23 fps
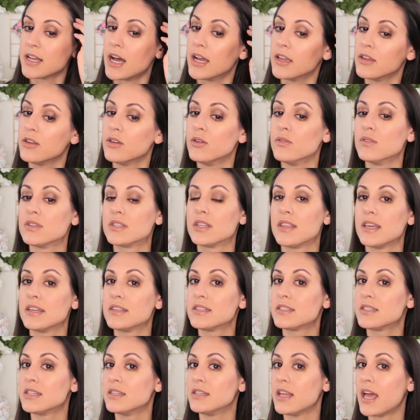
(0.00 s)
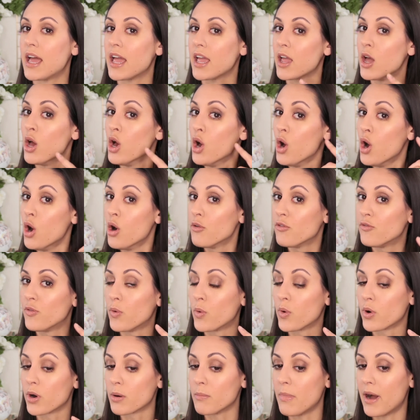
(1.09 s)
I used this today
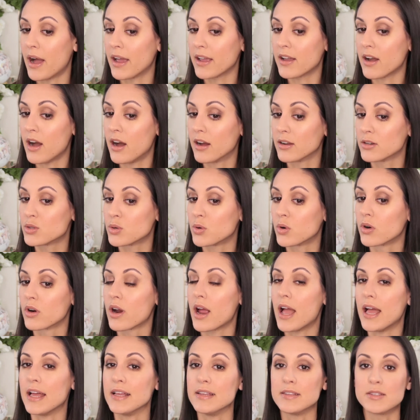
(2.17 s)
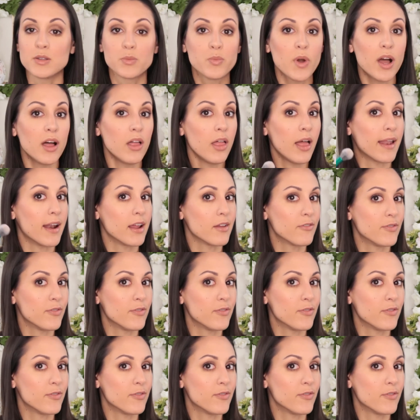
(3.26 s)
for my contour as well, and I